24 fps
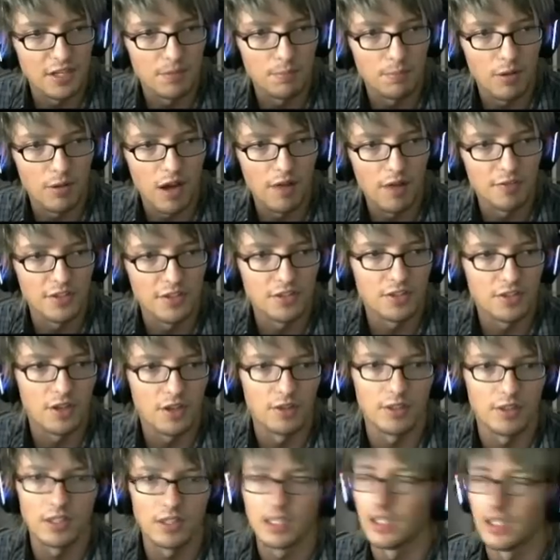of profits go
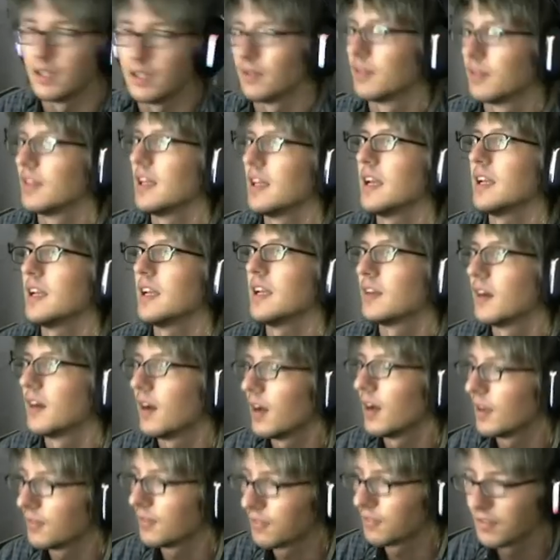to good. Thank
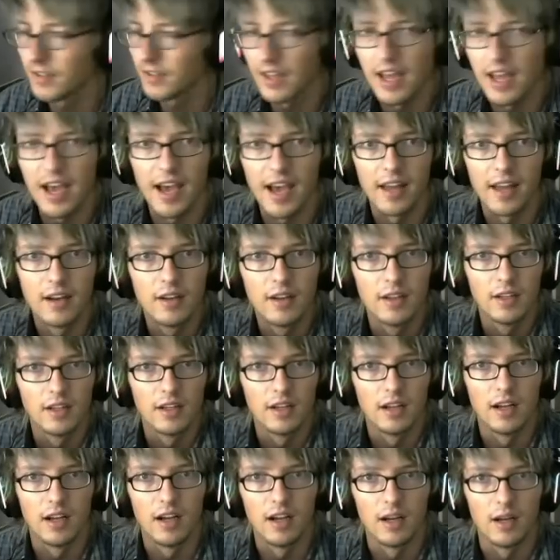God for that.
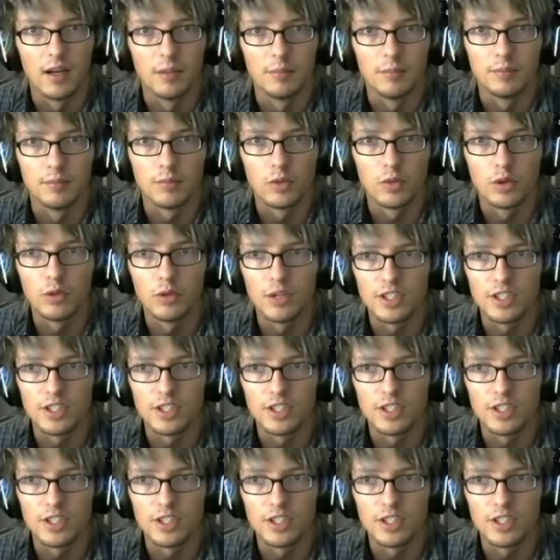Who